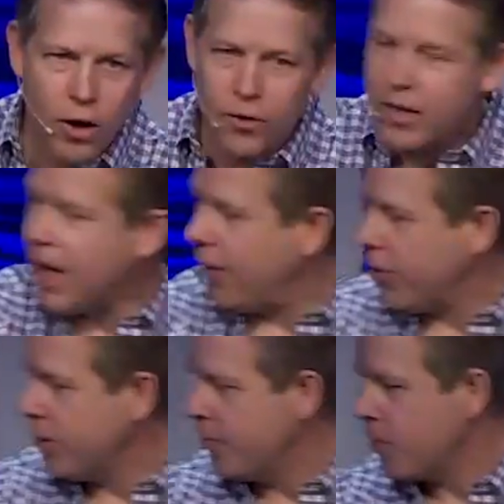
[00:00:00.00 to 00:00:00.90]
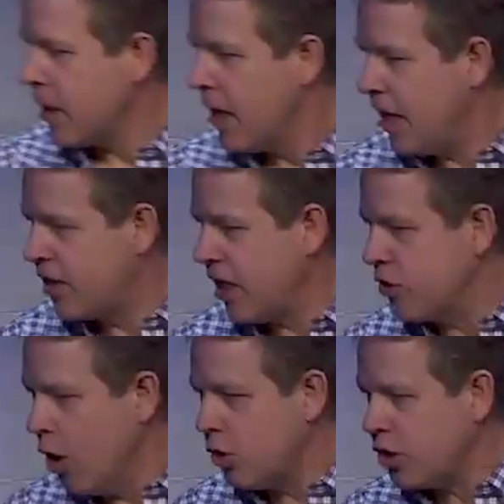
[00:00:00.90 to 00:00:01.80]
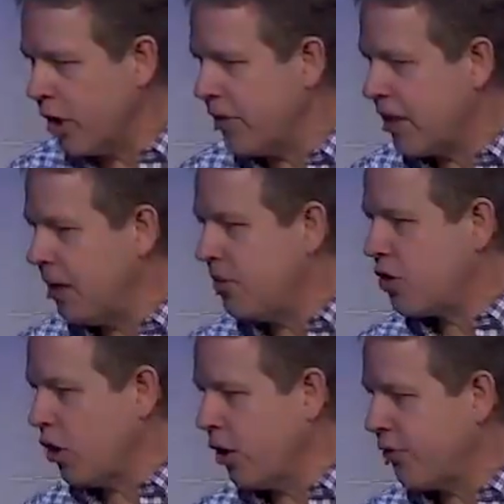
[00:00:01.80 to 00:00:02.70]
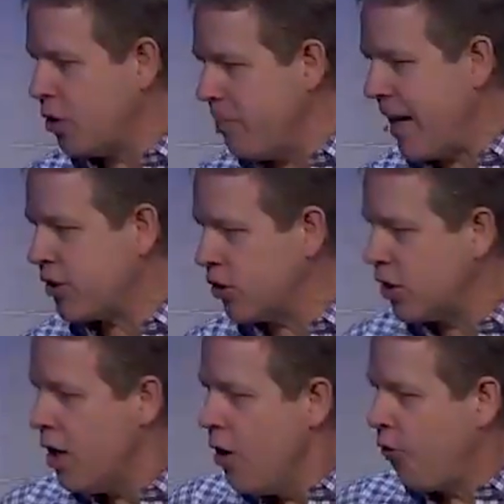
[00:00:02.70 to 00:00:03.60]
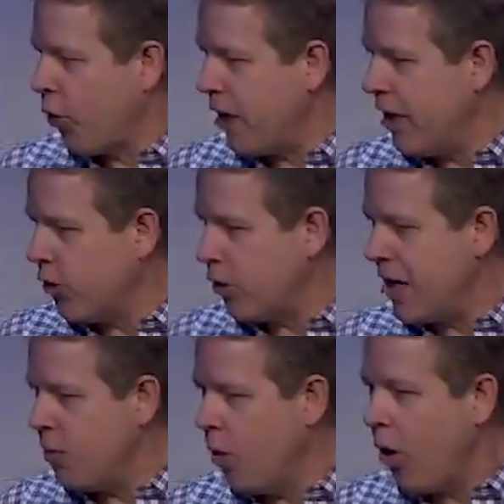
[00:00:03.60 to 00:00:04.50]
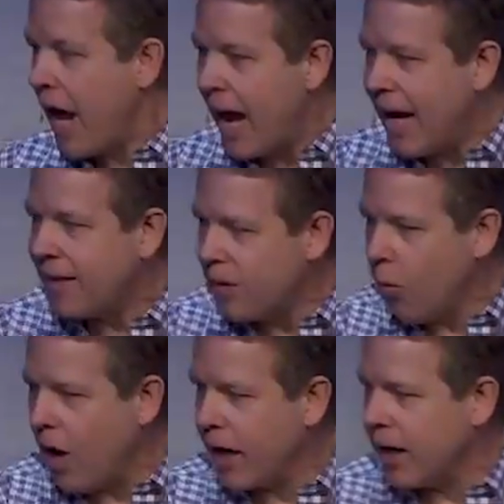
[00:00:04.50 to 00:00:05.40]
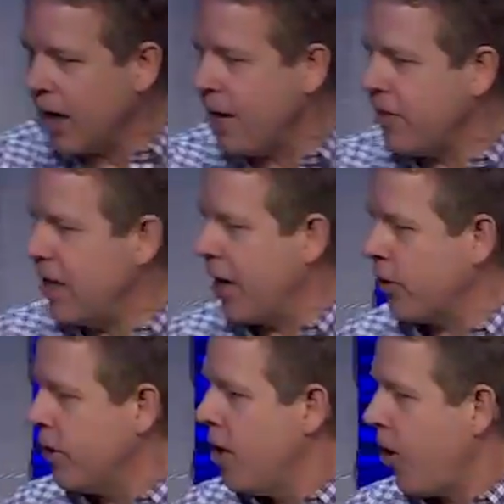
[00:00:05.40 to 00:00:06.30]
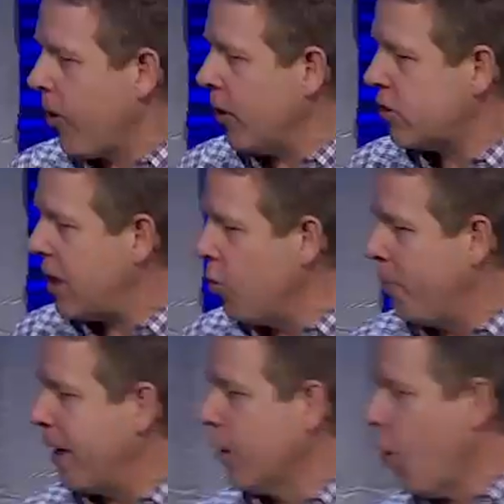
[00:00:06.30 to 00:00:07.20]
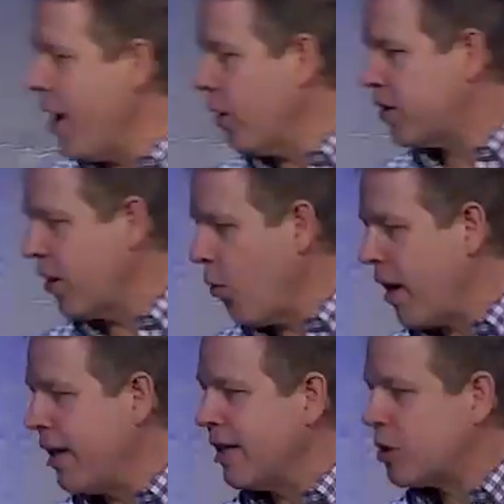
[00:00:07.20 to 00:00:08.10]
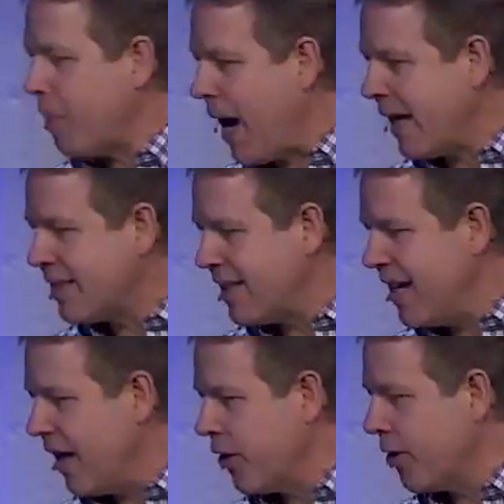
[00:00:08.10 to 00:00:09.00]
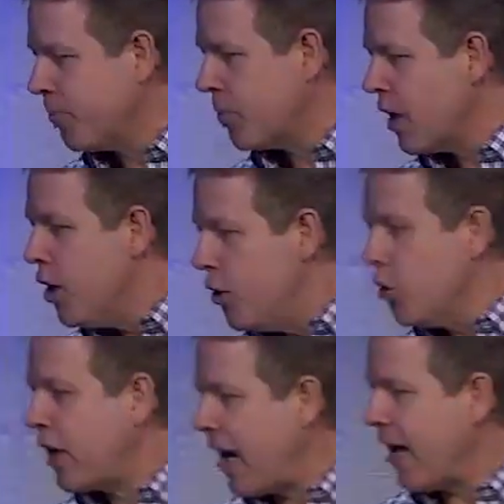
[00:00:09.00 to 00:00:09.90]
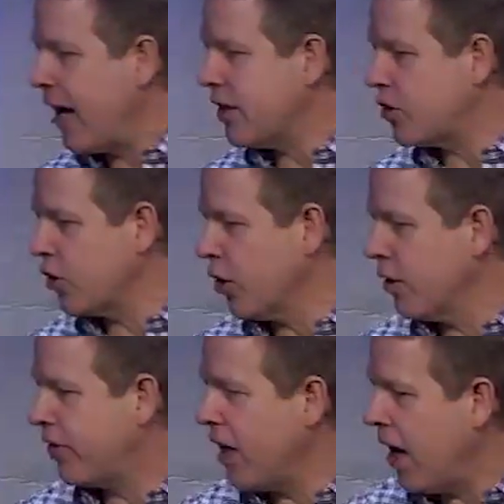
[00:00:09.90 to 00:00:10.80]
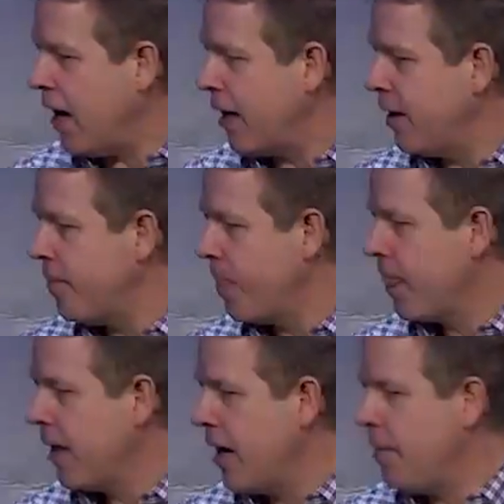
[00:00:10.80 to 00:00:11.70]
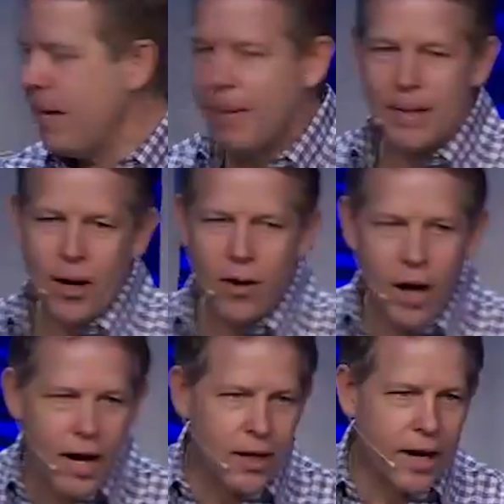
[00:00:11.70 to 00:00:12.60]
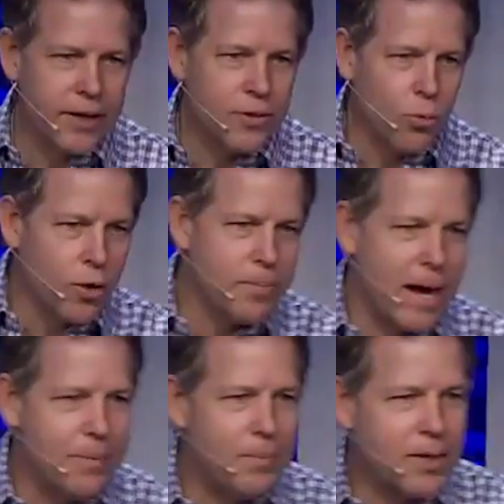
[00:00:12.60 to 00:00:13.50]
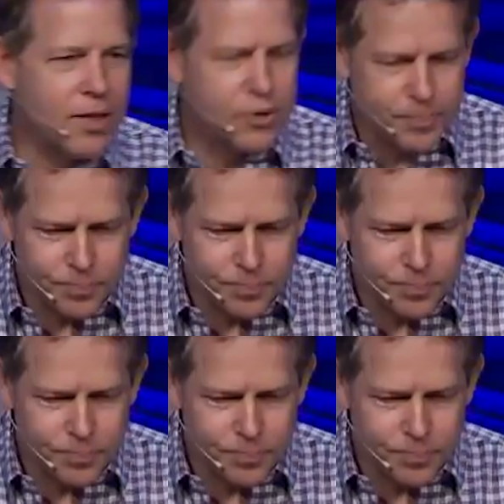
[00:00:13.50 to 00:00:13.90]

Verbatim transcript: or the other. He says, No servant can serve two masters, for either he will hate the one and love the other, or else he will be loyal to the one and despise the other. You cannot serve God and mammon. Now, I highlighted the word mammon because